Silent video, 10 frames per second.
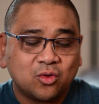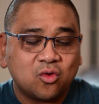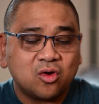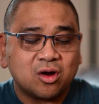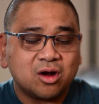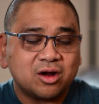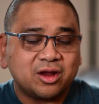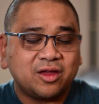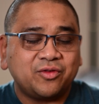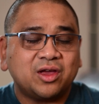Or
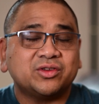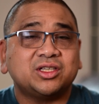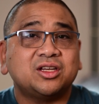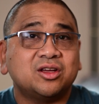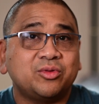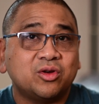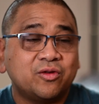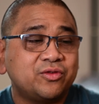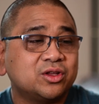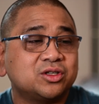if you have a
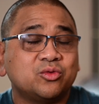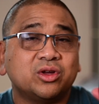ZWO filter